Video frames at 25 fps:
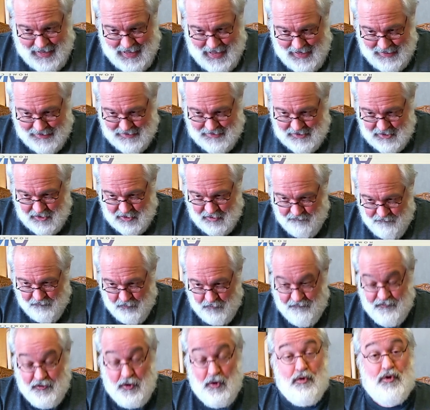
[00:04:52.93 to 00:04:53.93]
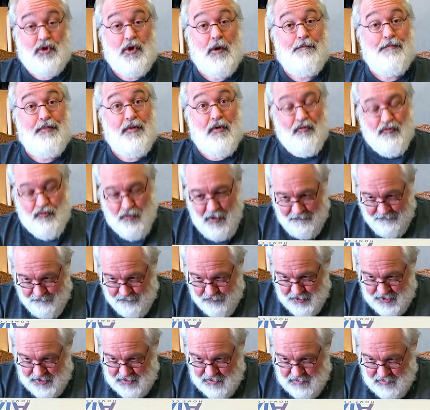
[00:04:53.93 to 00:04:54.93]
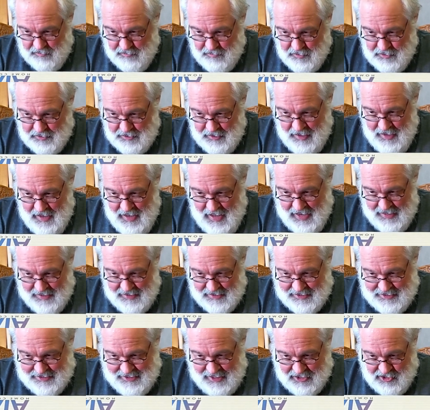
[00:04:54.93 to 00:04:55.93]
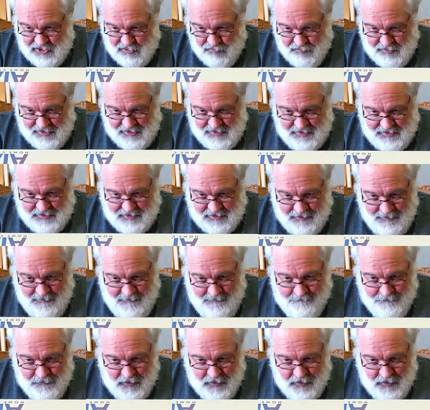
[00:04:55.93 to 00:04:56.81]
access for future peripherals and accessories.